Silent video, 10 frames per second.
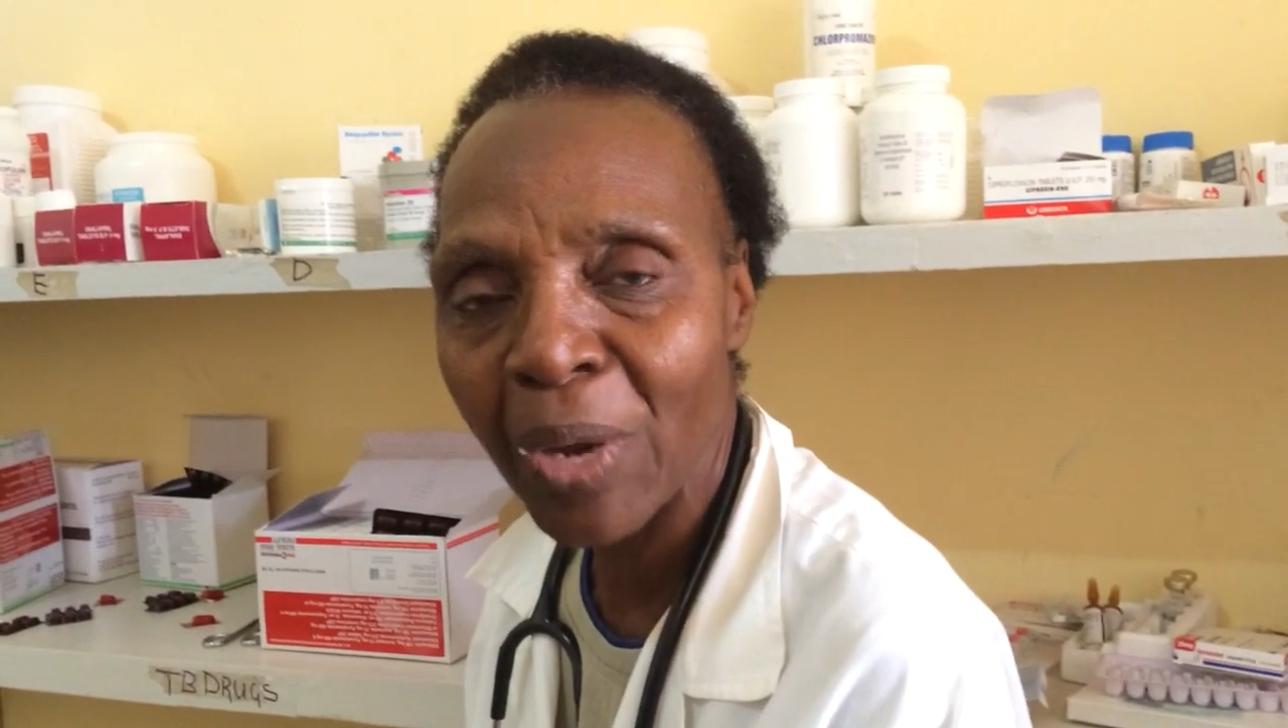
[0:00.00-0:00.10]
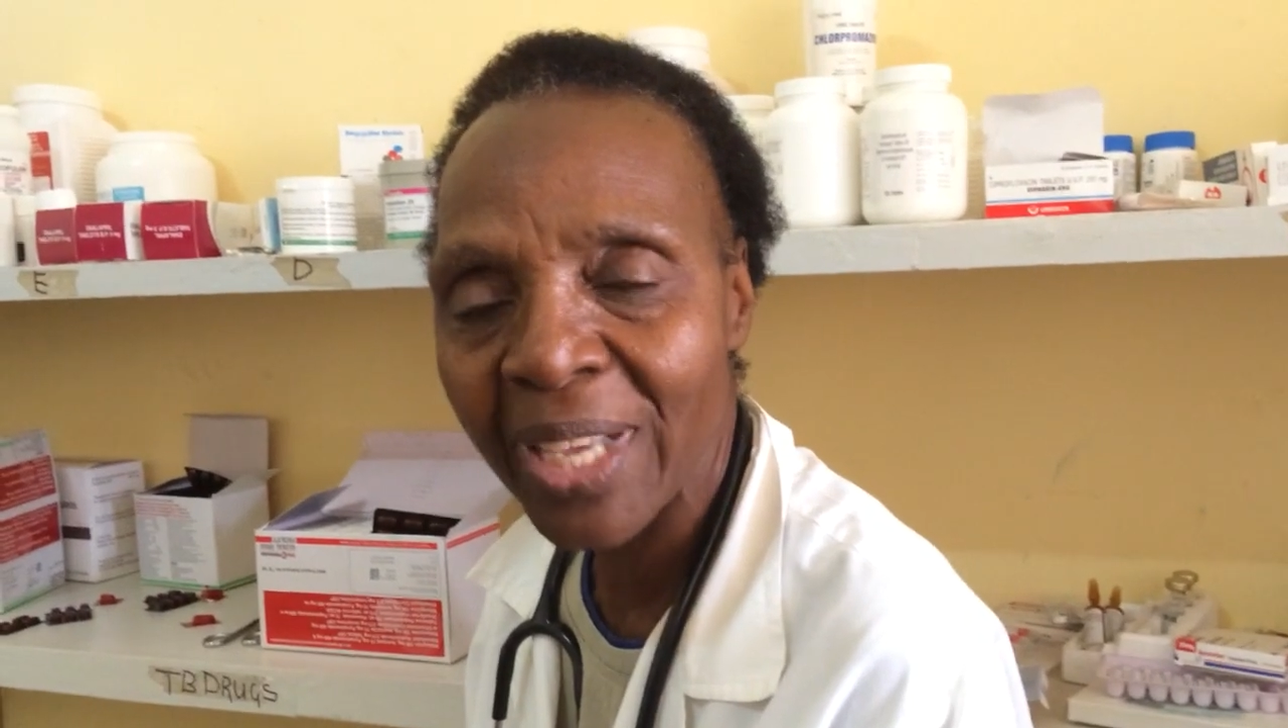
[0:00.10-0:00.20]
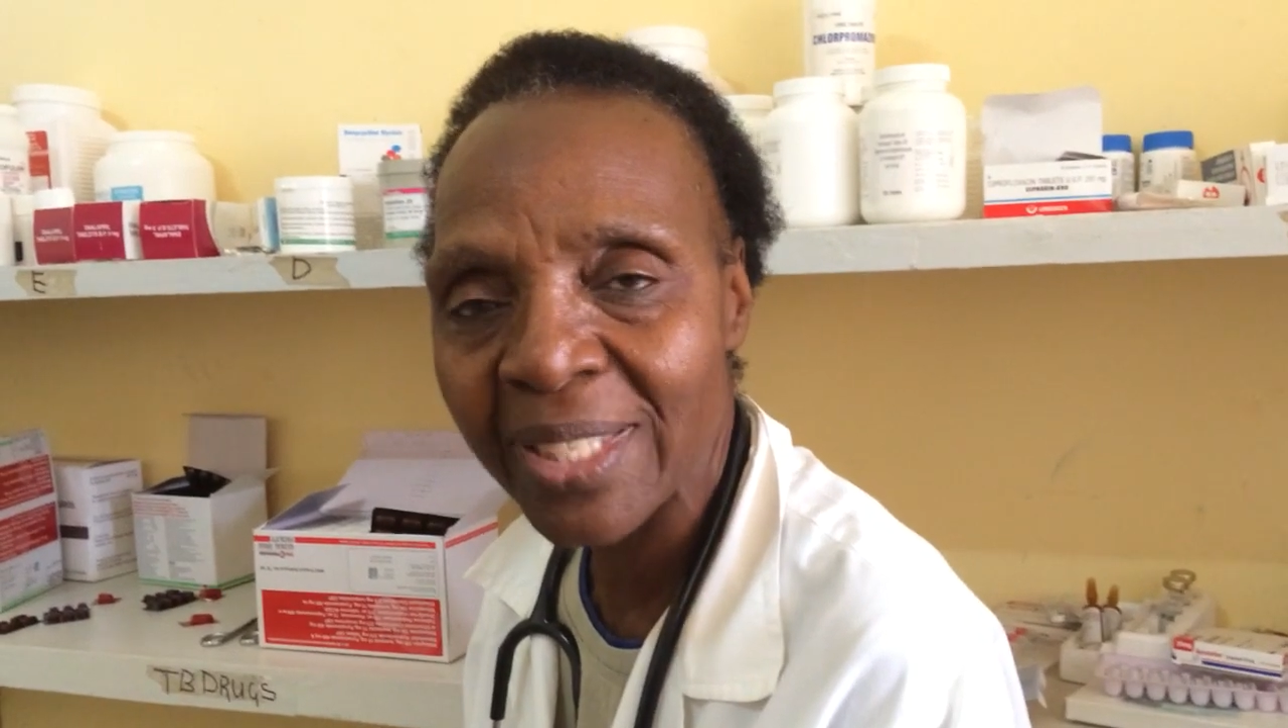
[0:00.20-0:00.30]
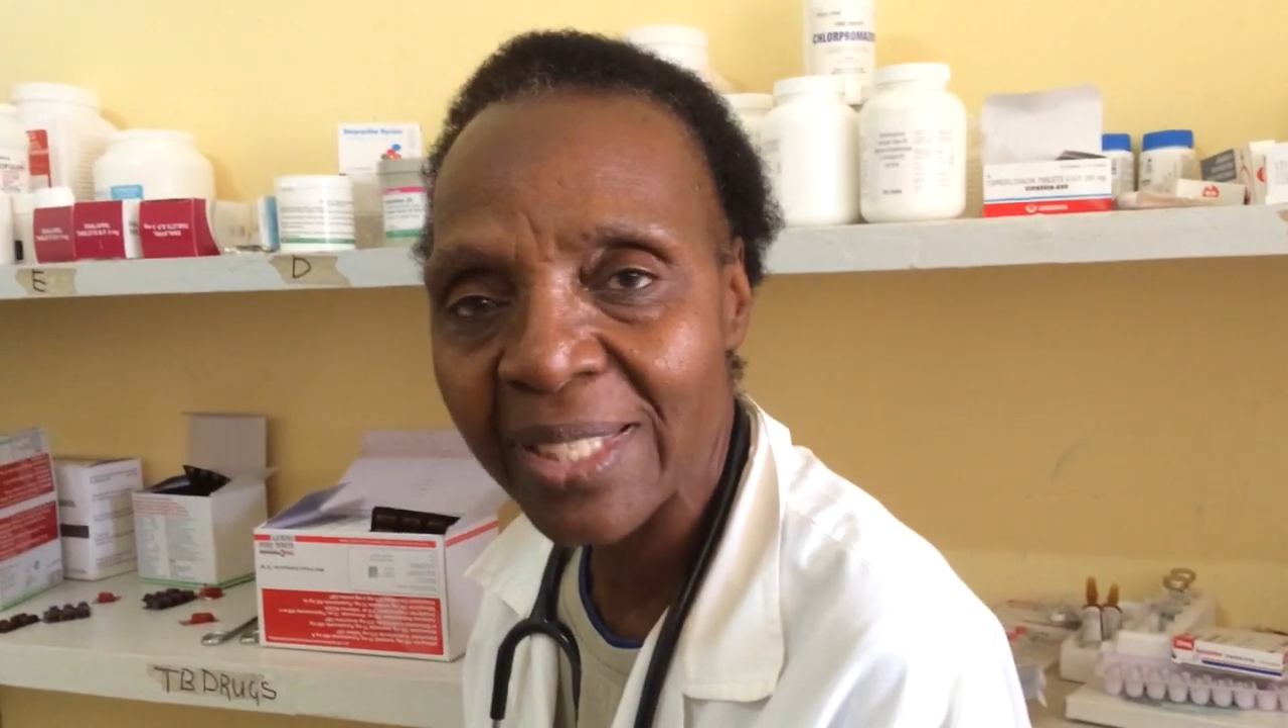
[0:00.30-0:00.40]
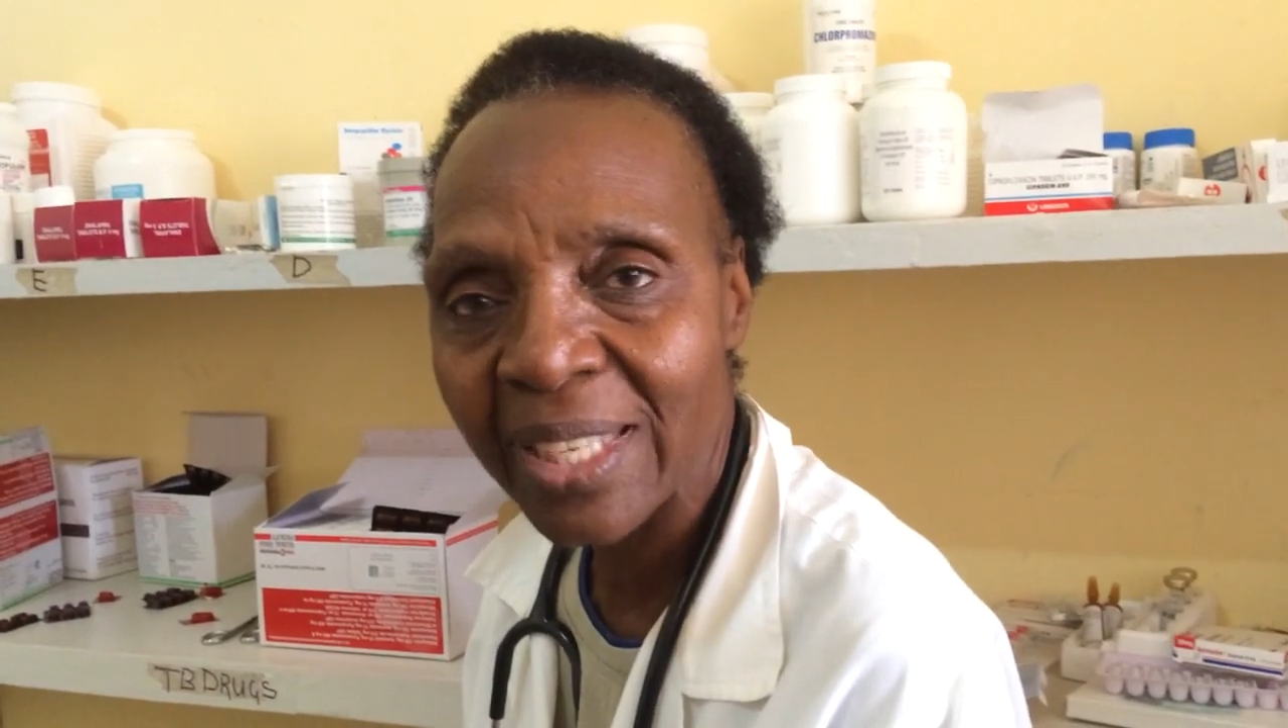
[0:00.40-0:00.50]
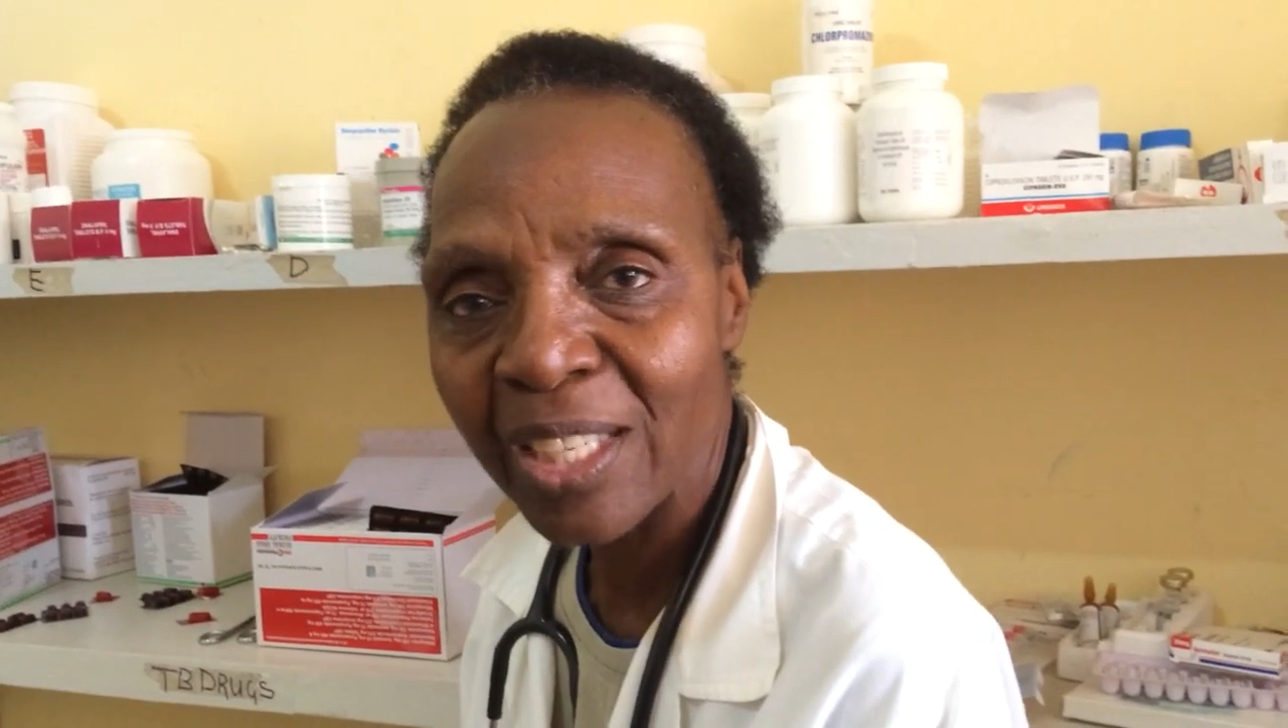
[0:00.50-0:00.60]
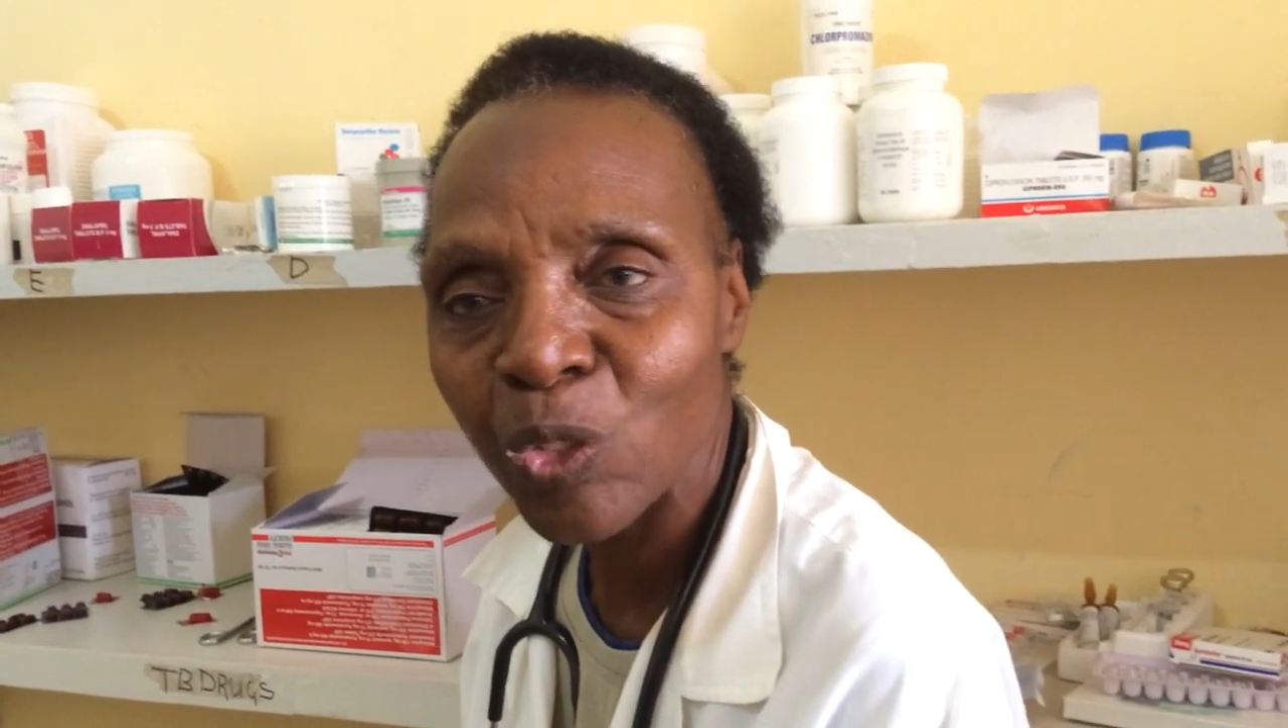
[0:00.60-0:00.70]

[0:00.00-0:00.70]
us